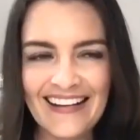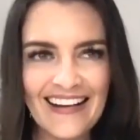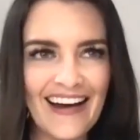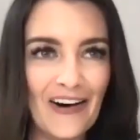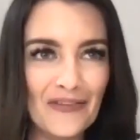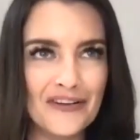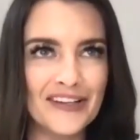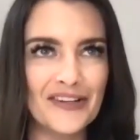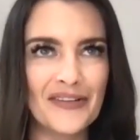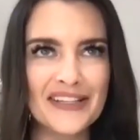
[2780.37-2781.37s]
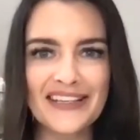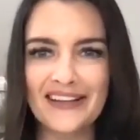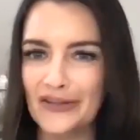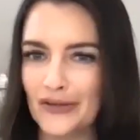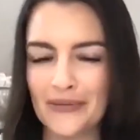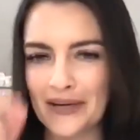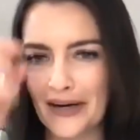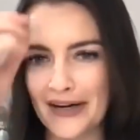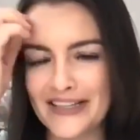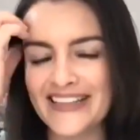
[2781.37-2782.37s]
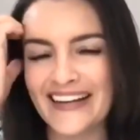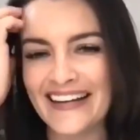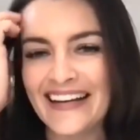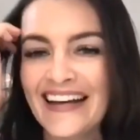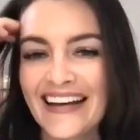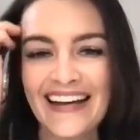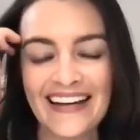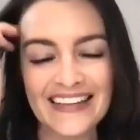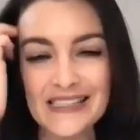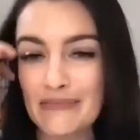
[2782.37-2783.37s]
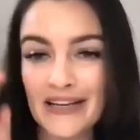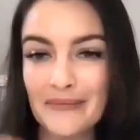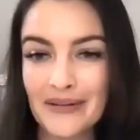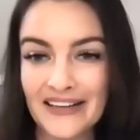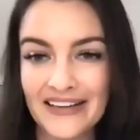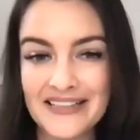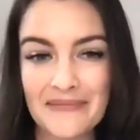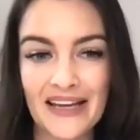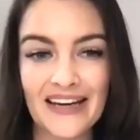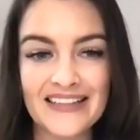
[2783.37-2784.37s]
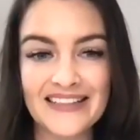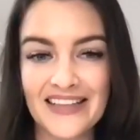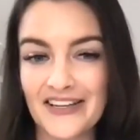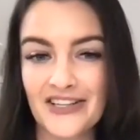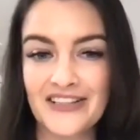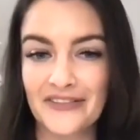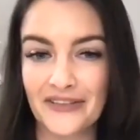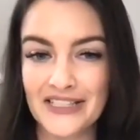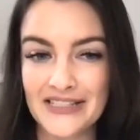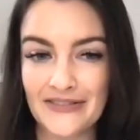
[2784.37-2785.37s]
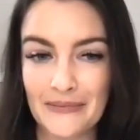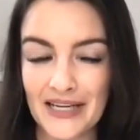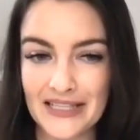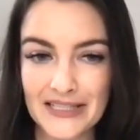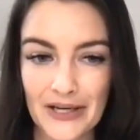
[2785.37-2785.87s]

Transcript: helpful. I know that's like a little bit hard to explain, but it has made such a difference for me.